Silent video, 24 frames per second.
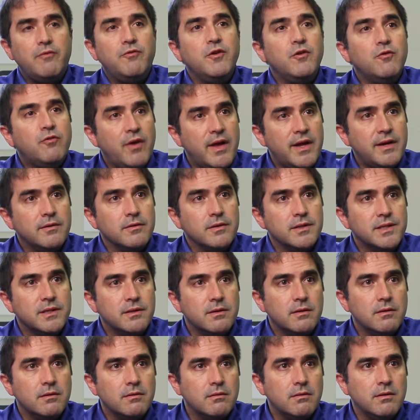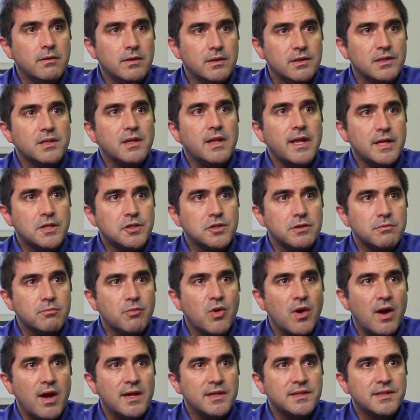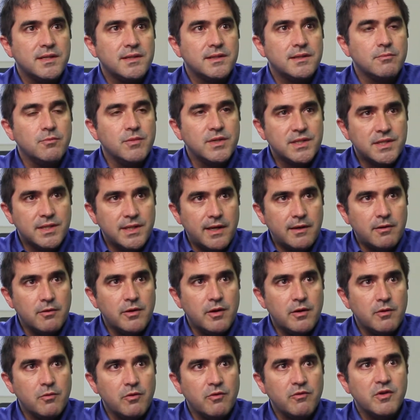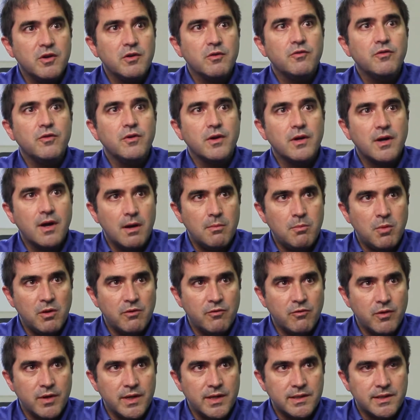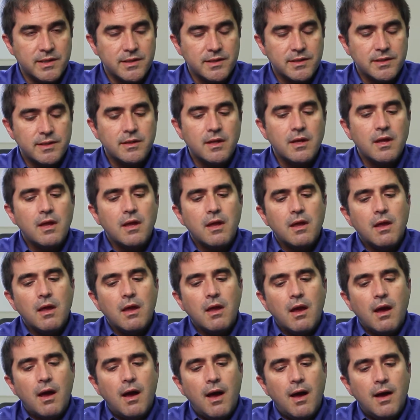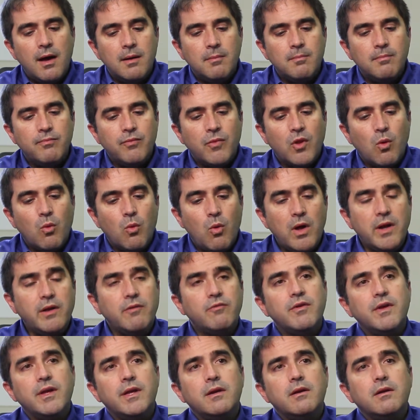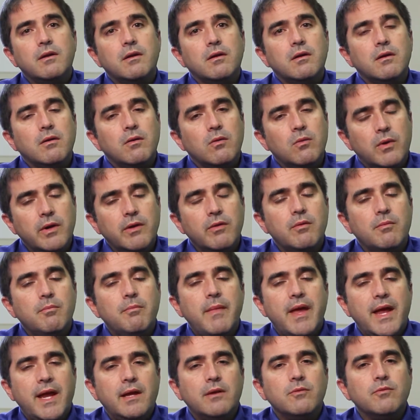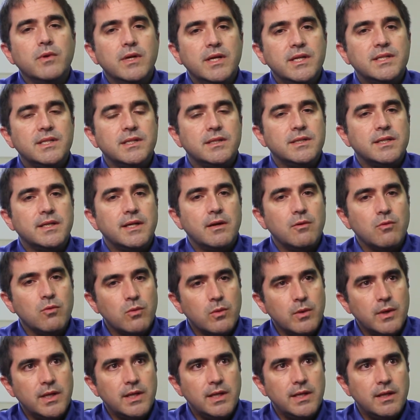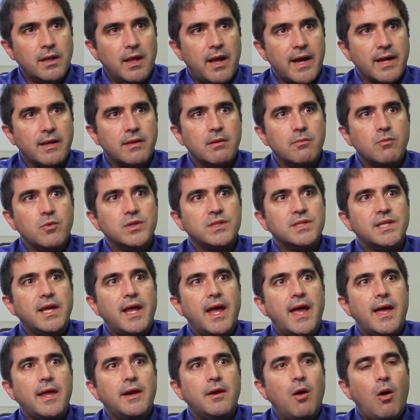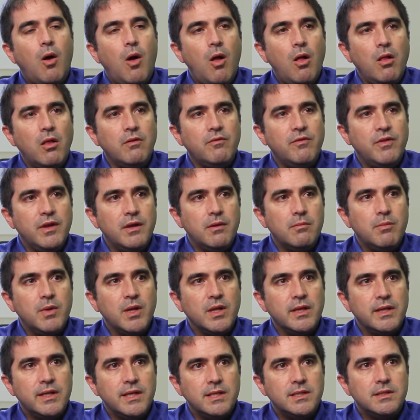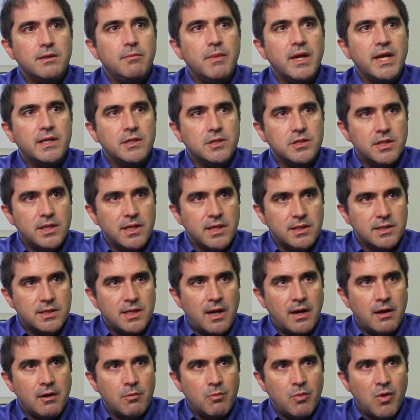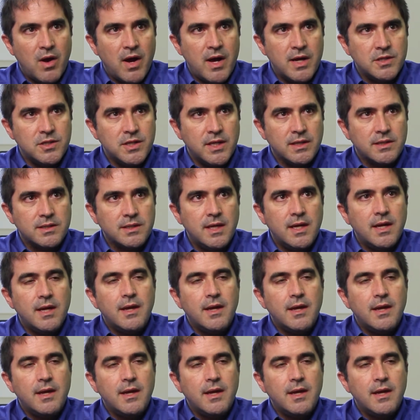a few vendors in the selection process, and we settled on Revere for a couple of reasons. One of the main reasons that I really liked them was they had all of the ability to manage the entire project.